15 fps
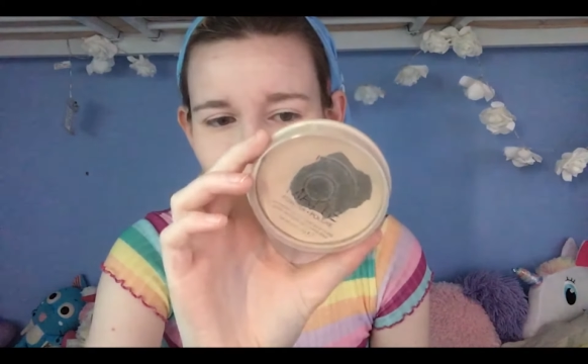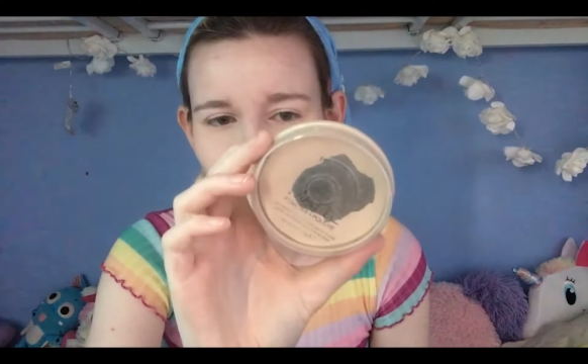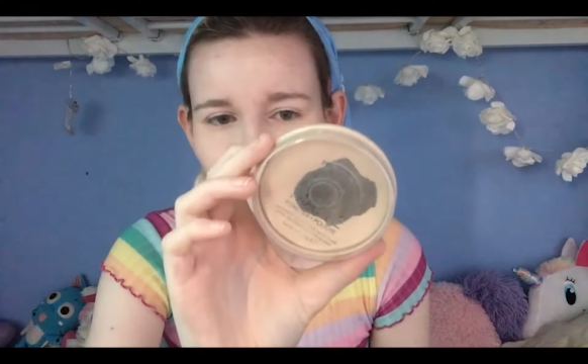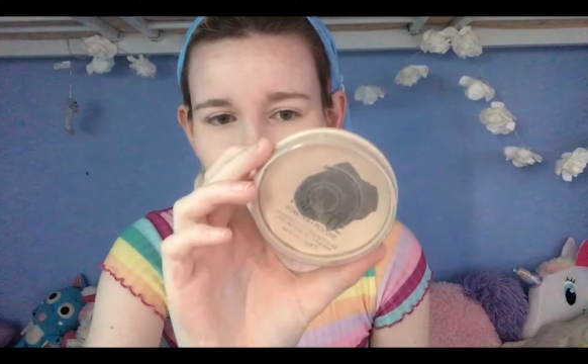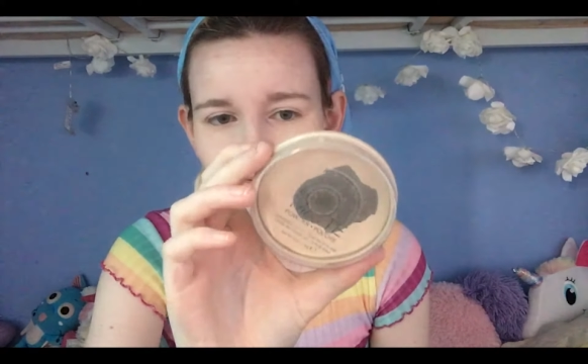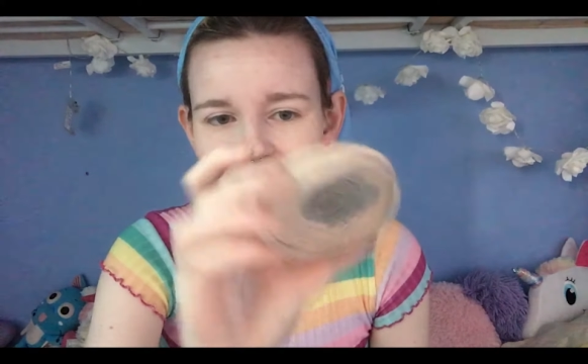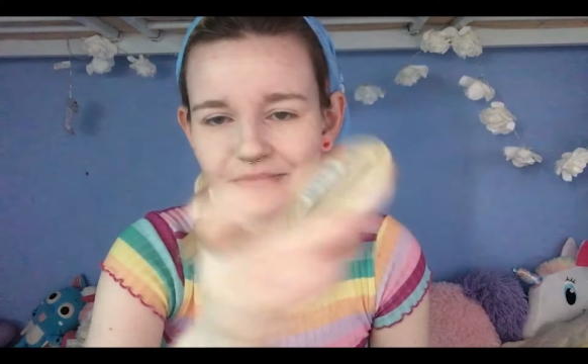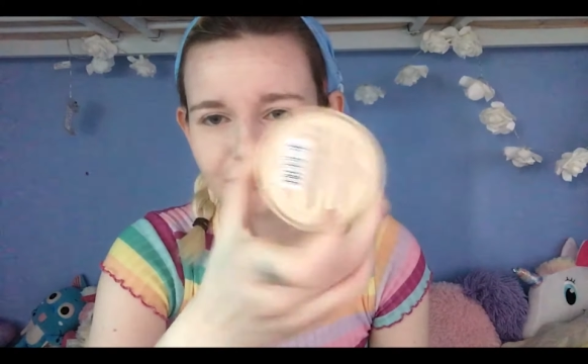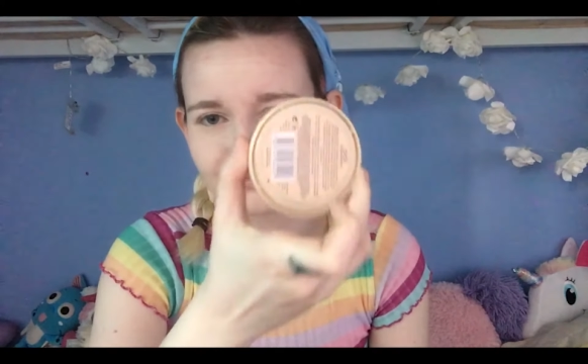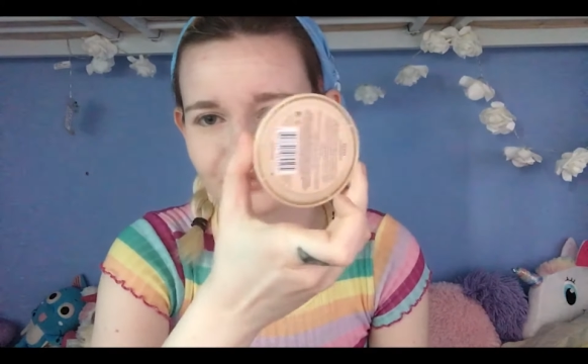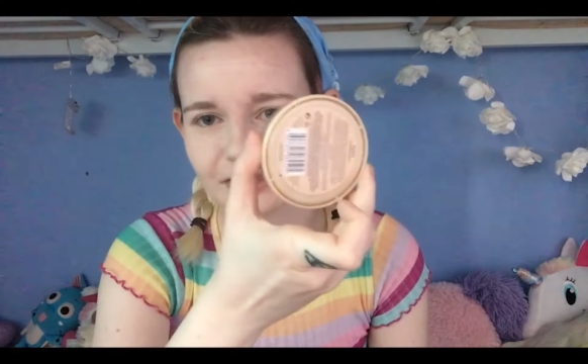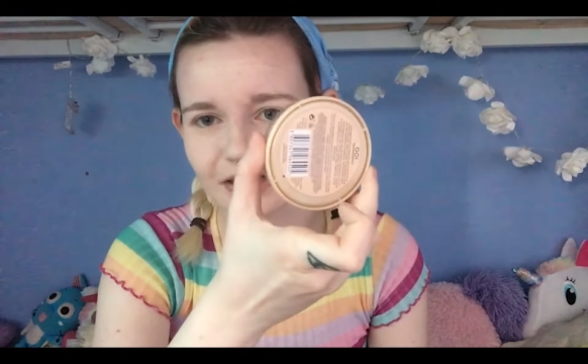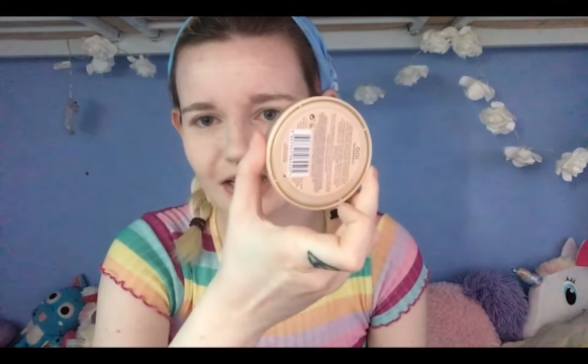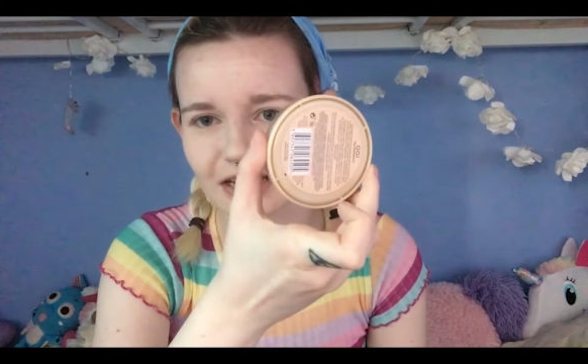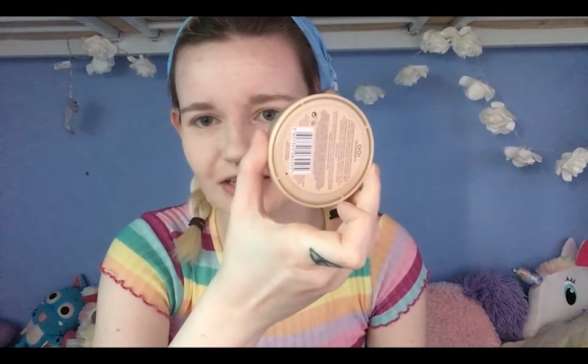Rimmel
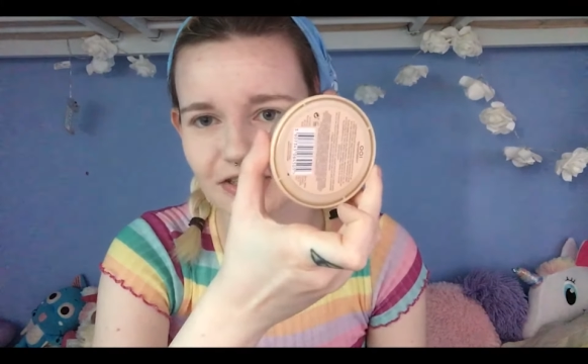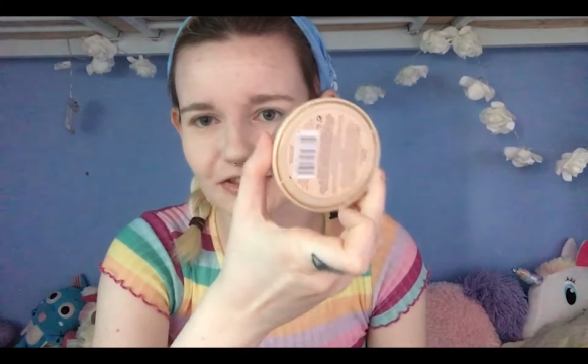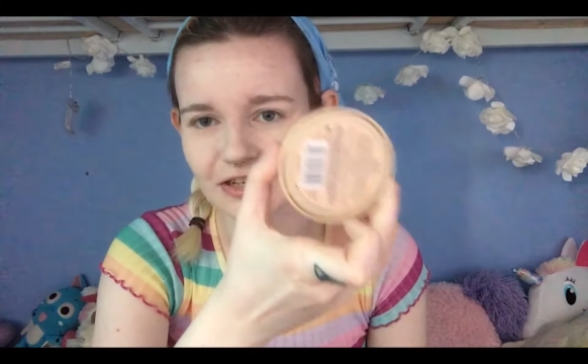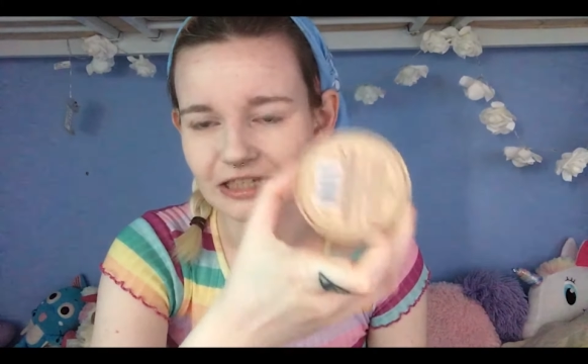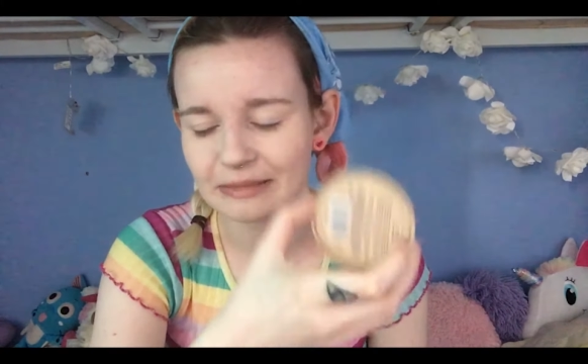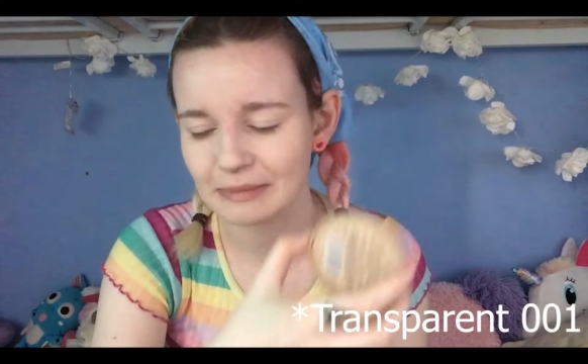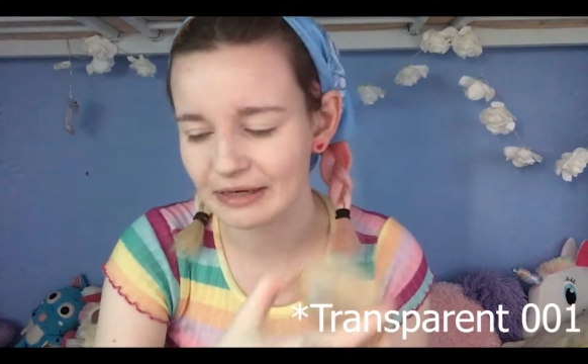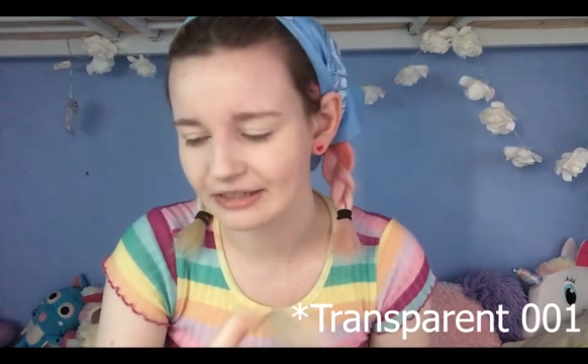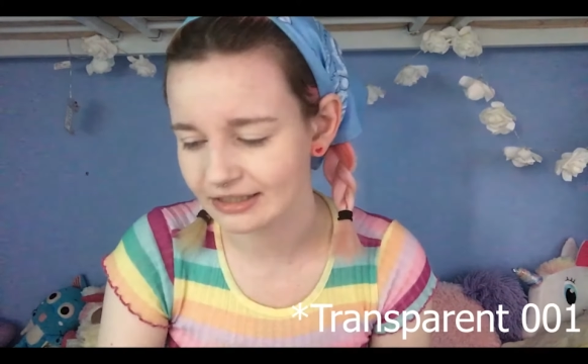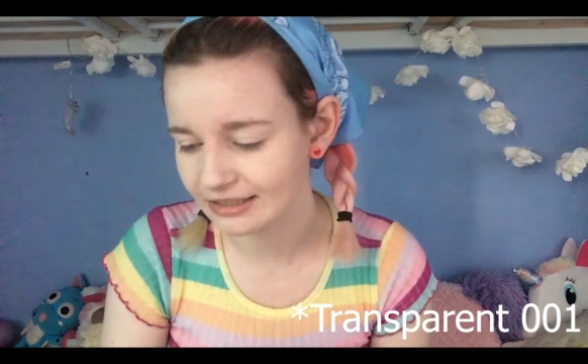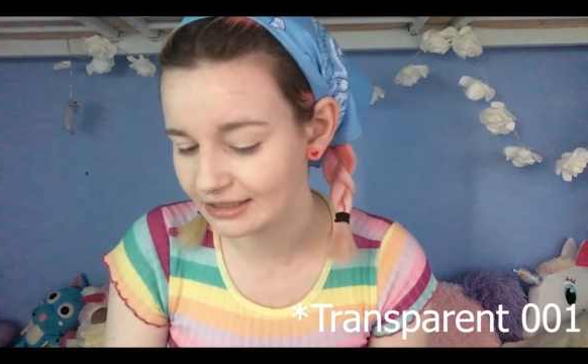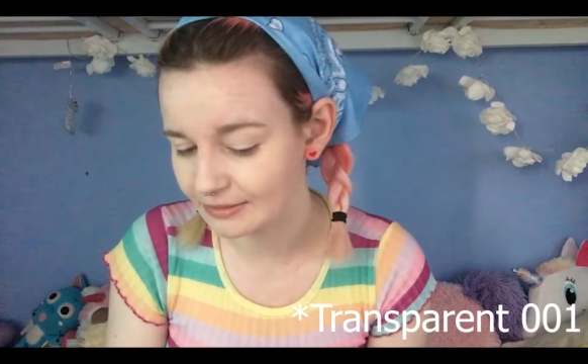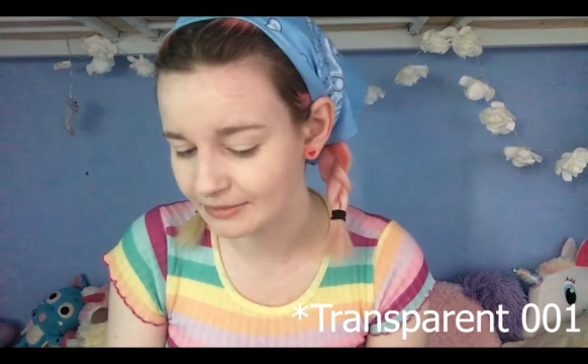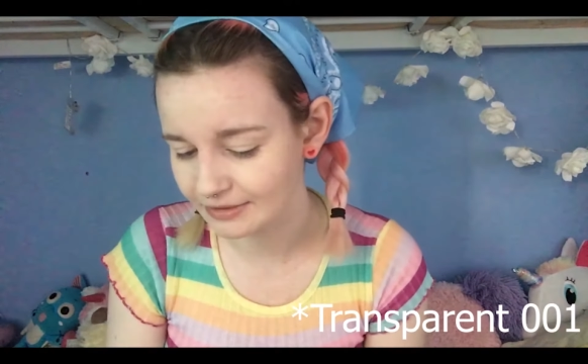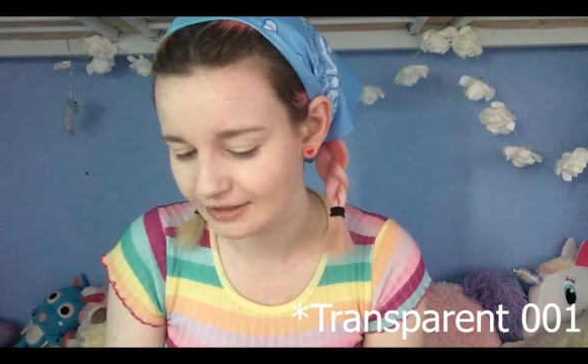in transparency.